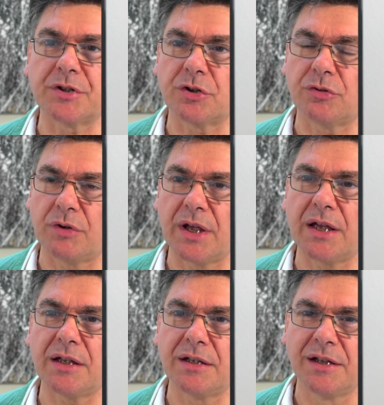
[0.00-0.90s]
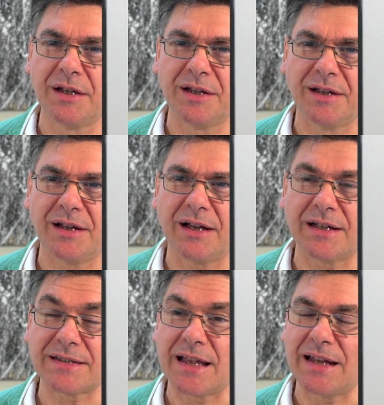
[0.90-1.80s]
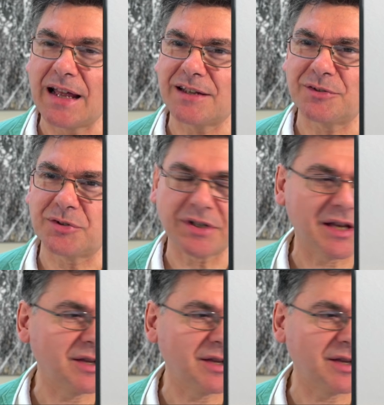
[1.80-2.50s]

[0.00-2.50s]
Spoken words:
So today, as I like to say,